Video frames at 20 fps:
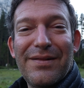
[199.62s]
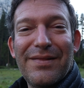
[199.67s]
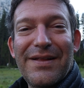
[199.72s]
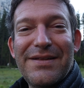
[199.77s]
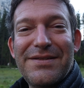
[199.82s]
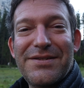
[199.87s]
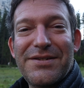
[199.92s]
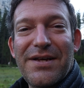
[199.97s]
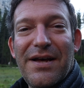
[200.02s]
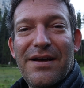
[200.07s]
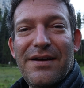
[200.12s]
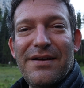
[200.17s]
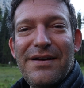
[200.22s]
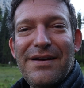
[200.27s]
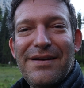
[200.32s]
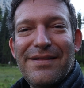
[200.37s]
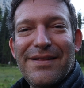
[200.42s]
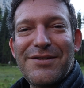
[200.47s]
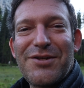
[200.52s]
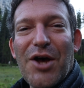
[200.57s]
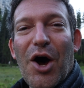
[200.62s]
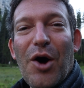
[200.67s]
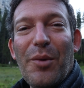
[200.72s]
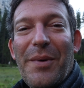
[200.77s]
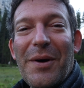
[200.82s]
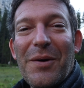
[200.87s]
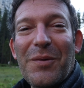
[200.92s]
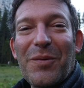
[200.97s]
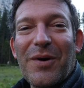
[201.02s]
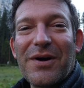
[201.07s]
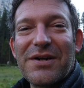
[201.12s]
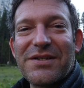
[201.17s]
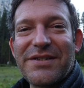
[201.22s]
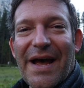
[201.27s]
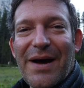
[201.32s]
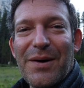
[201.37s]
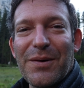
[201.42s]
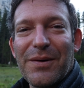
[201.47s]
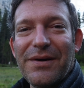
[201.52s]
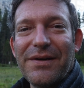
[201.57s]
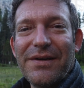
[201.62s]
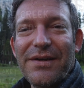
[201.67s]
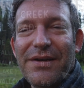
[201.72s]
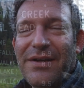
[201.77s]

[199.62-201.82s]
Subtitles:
let's hope it works out.